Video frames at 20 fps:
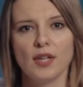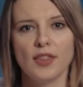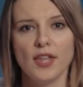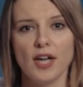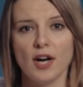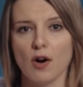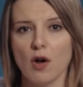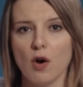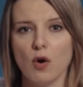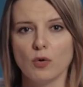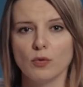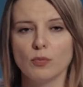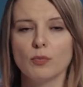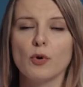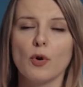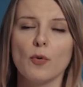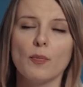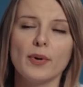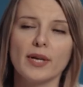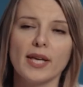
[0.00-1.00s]
their own
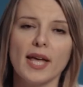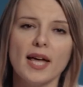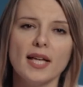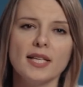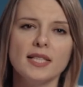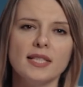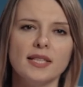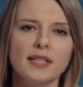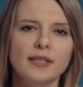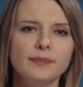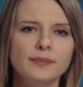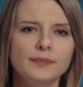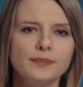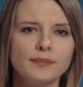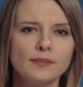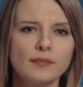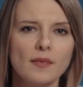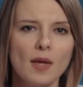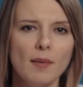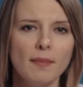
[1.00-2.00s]
propaganda,
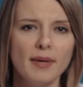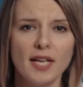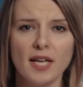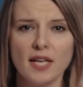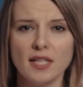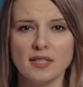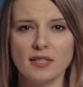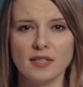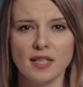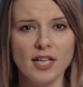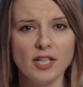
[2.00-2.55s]
because